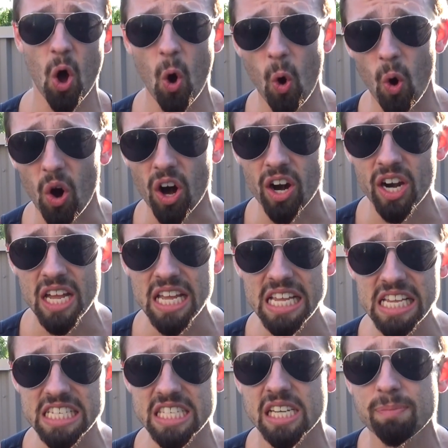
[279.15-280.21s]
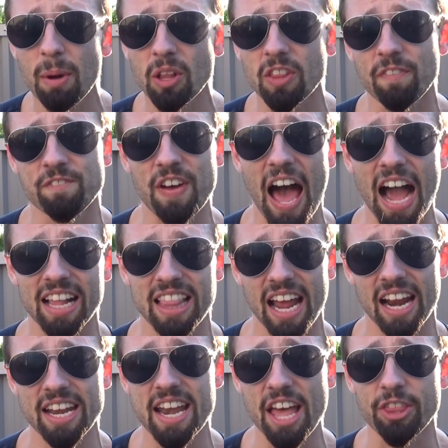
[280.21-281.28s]
Or is it about the fact
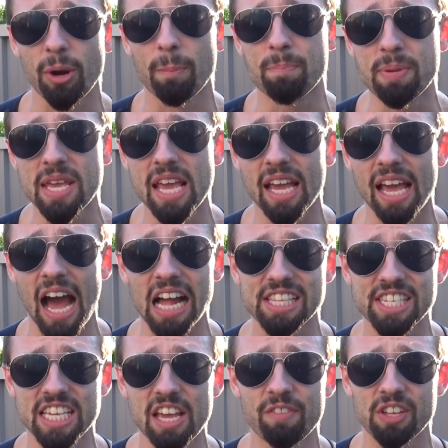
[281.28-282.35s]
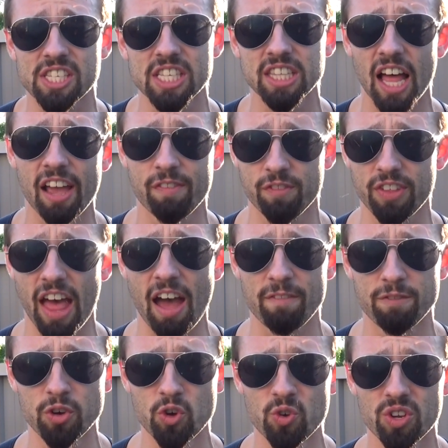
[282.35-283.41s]
that another being had to give its life for that
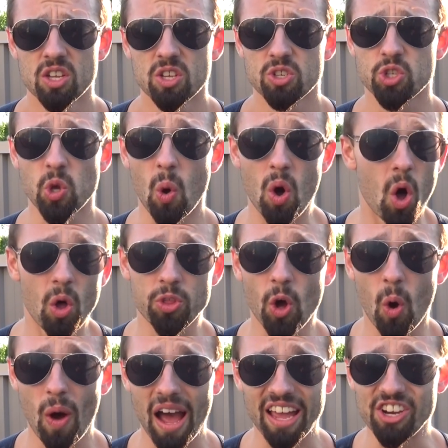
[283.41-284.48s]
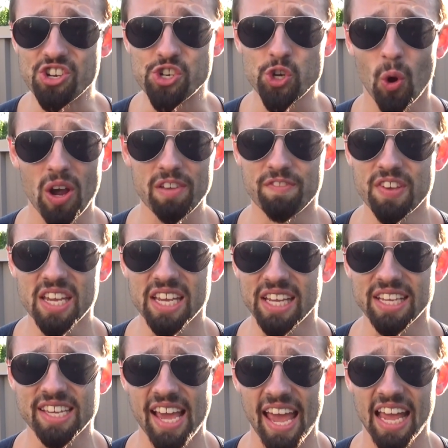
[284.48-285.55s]
food? So although I enjoy
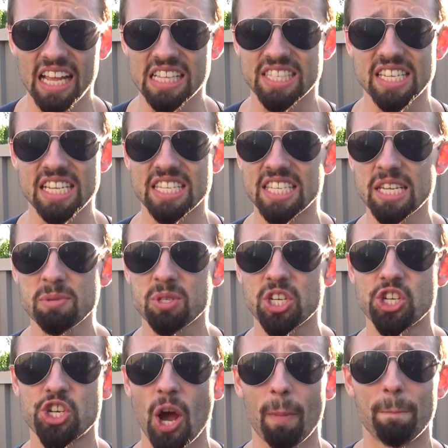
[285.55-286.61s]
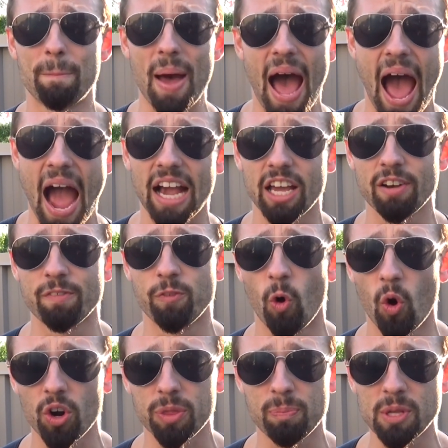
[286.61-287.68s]
Vegan Gains, he seems to jump back and
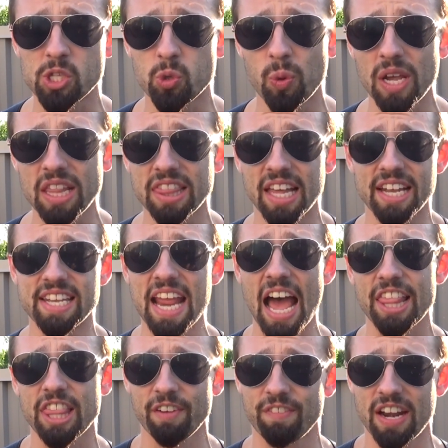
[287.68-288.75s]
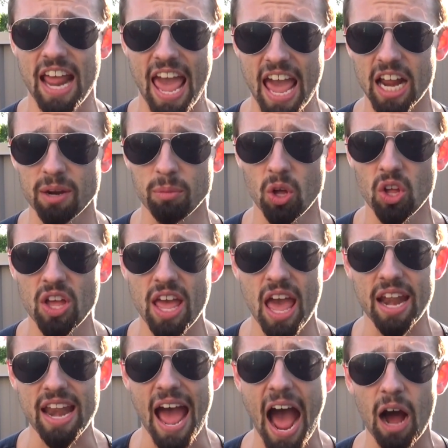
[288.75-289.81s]
forth between the death of an animal
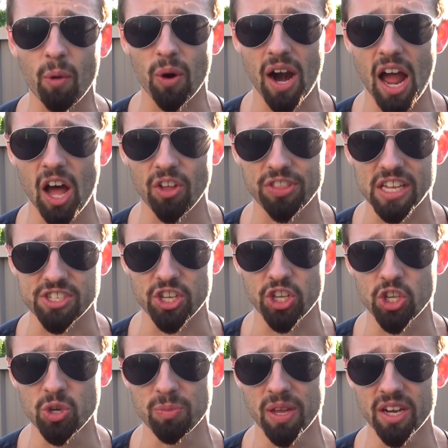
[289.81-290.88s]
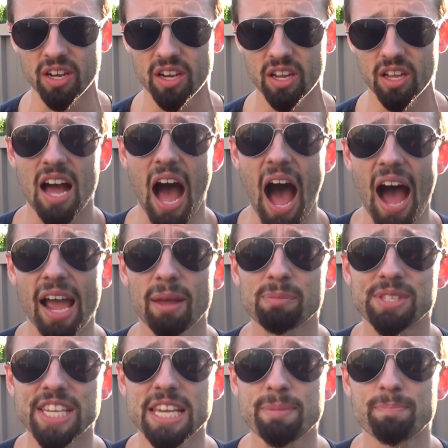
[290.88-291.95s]
and our health as a human. I
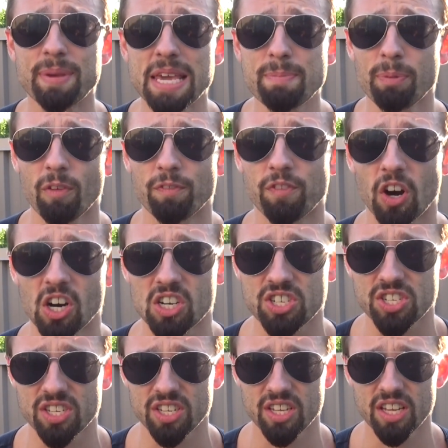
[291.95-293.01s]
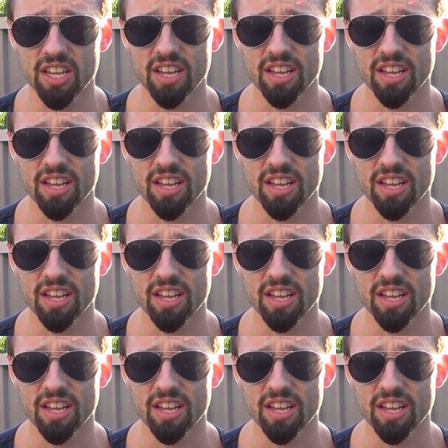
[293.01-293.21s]
am team people first.